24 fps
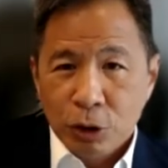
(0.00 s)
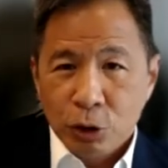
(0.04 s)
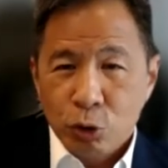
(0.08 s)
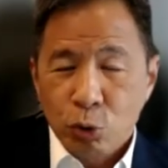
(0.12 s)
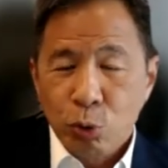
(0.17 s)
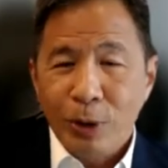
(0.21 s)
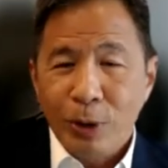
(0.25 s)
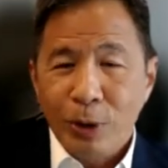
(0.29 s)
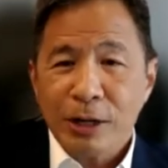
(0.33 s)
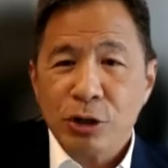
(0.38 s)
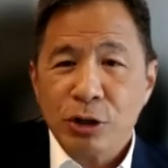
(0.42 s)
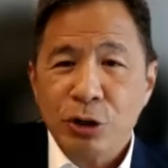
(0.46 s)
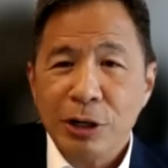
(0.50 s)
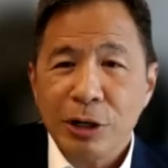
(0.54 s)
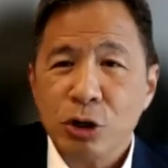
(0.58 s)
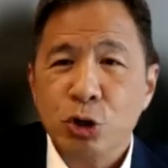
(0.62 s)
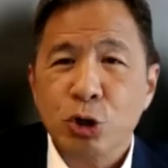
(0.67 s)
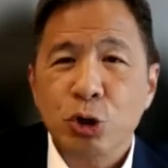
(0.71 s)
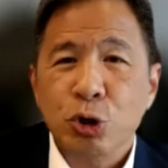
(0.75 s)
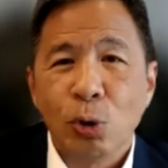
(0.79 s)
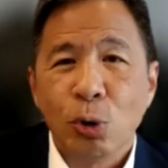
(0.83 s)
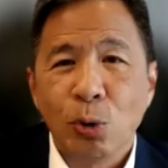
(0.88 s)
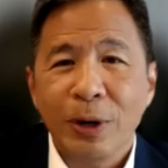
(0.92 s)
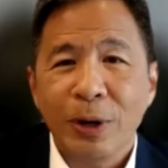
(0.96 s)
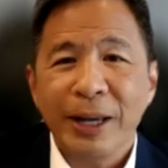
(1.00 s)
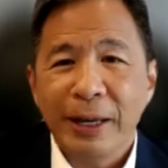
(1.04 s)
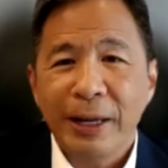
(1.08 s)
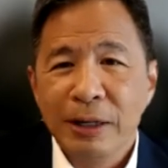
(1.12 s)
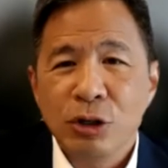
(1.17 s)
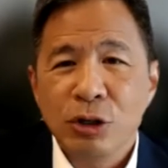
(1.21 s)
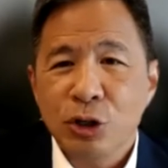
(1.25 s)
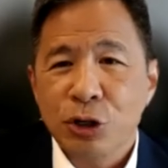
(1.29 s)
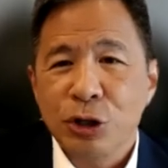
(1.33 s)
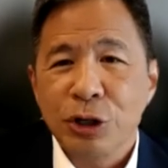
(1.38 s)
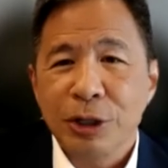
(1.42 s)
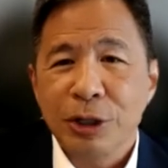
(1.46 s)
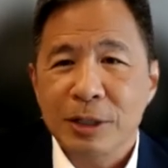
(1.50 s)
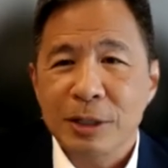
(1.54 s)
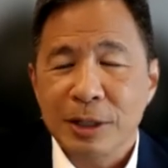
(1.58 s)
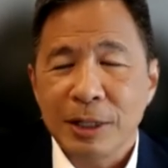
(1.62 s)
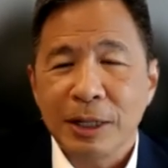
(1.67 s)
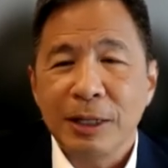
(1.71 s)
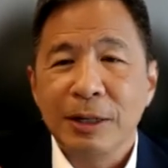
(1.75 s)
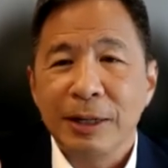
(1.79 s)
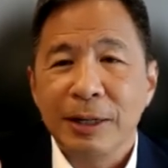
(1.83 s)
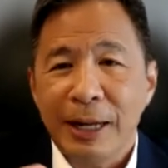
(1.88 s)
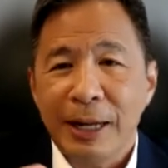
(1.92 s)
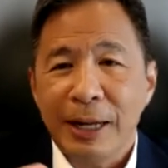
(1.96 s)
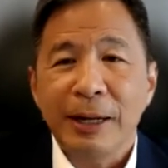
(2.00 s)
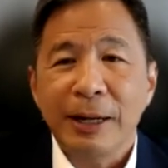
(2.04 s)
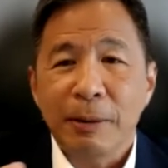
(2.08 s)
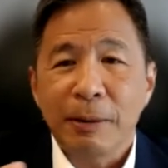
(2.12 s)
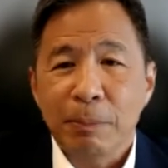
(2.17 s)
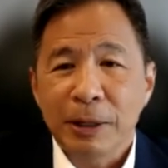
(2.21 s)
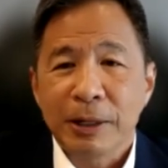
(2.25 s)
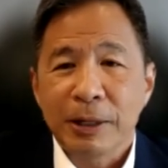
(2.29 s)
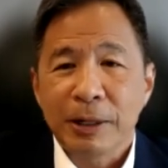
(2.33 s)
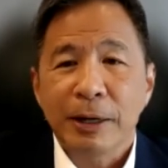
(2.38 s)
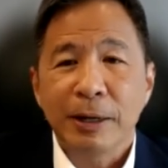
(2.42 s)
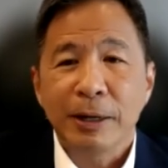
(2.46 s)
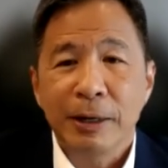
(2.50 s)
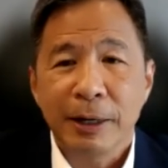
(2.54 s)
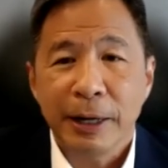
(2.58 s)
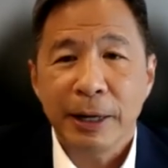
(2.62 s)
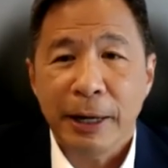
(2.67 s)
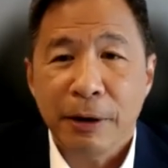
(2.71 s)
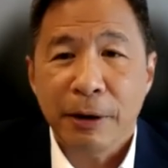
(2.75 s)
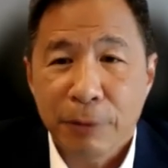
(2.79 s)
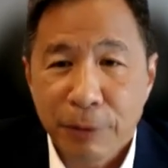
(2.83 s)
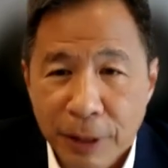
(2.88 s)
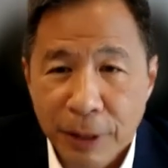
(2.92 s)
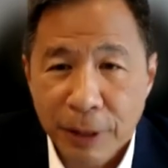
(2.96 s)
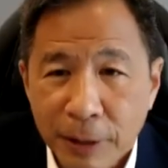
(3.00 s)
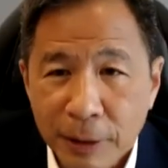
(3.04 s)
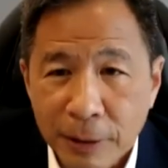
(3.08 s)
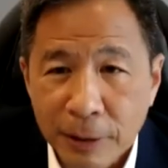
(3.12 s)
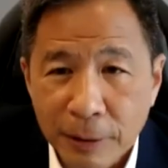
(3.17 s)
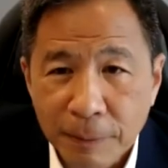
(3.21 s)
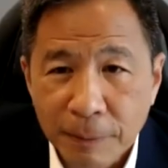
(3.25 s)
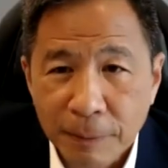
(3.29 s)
to actually show interest in that particular area.